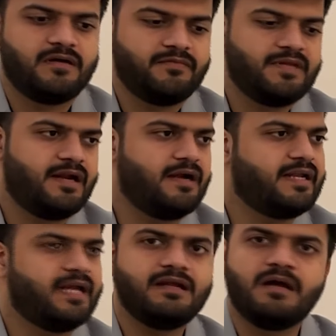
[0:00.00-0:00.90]
If there are
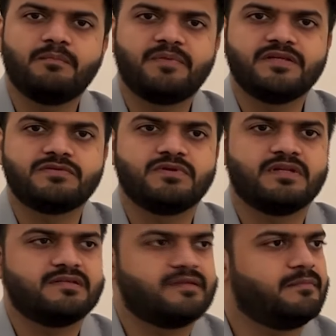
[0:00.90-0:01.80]
10 companies doing
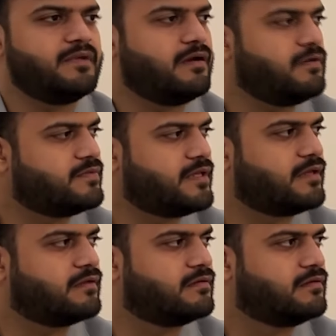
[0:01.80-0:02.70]
the same kind of
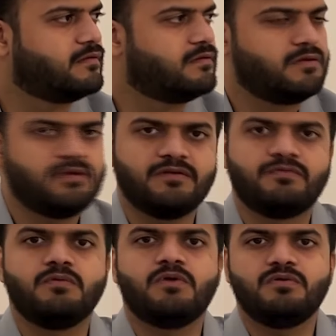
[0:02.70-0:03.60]
thing, if
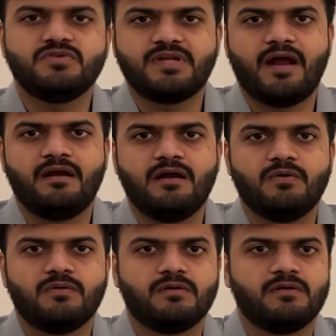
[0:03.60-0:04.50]
you want to stand
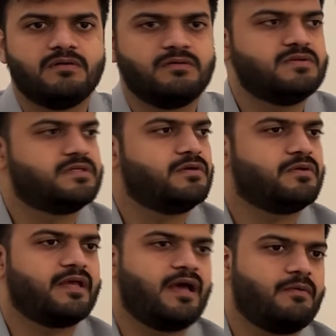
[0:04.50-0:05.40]
out, you'll say,
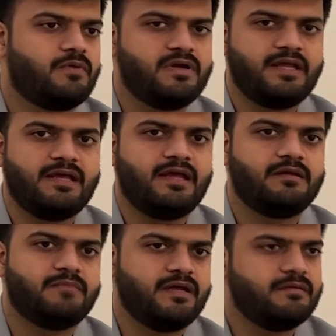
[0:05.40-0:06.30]
okay, I want AI
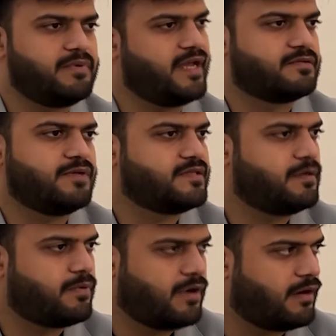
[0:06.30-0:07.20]
in my
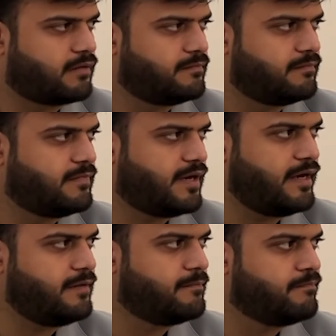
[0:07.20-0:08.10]
XYZ product,
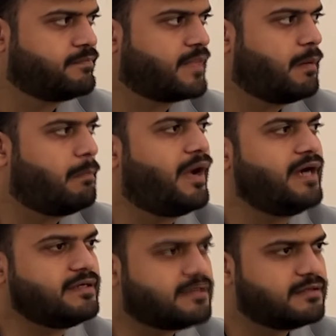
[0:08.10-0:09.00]
right?
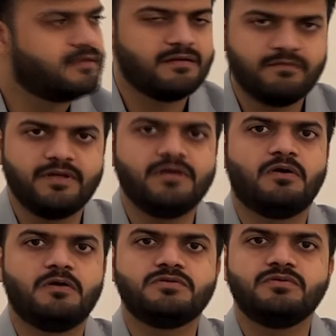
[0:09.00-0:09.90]
But we
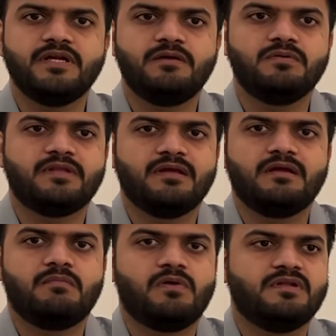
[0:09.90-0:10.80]
also need to think
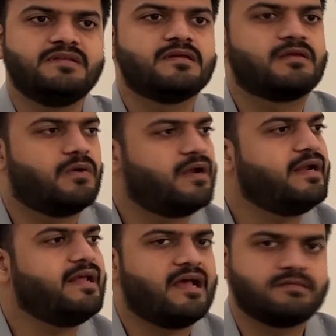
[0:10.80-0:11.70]
about the
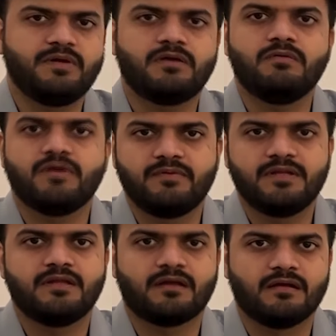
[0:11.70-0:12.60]
security aspect of
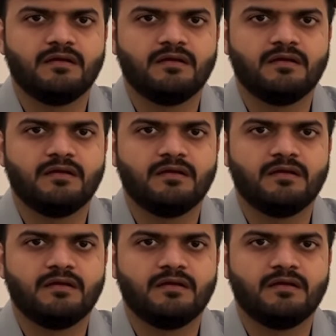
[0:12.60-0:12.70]
everything.